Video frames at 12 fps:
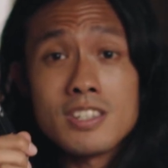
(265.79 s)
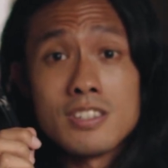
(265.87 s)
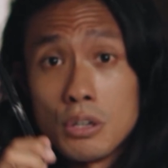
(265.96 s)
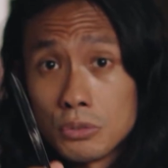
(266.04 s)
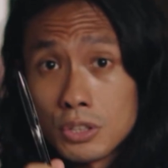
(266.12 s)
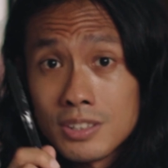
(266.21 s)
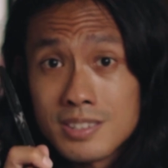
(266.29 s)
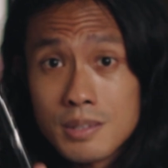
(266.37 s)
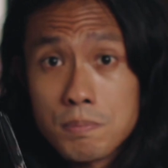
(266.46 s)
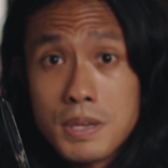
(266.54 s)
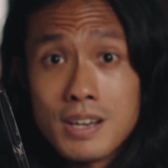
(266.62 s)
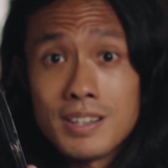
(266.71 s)
is known to
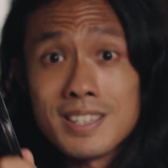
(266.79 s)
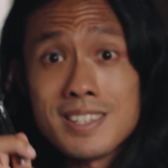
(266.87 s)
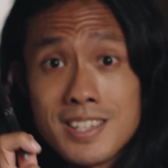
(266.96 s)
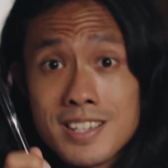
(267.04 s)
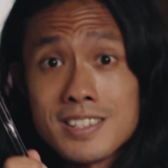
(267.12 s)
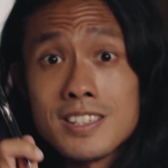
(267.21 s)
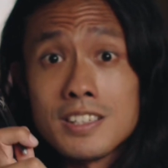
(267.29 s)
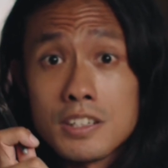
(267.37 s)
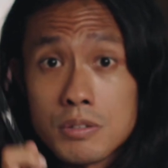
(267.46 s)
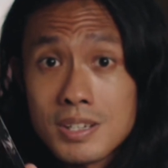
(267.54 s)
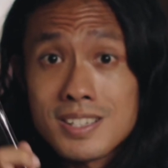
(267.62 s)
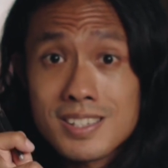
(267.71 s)
disappear at 60
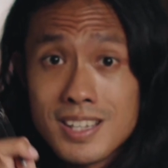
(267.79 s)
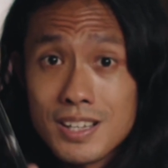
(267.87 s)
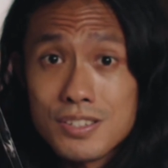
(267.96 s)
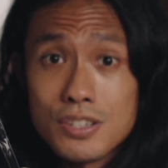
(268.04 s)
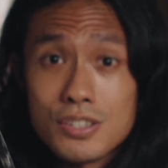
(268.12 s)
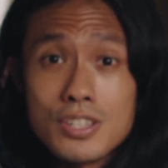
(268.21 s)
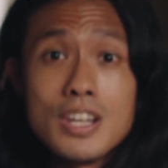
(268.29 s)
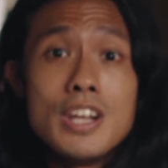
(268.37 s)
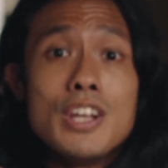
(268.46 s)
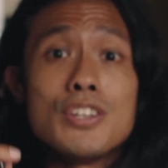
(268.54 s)
degrees Celsius,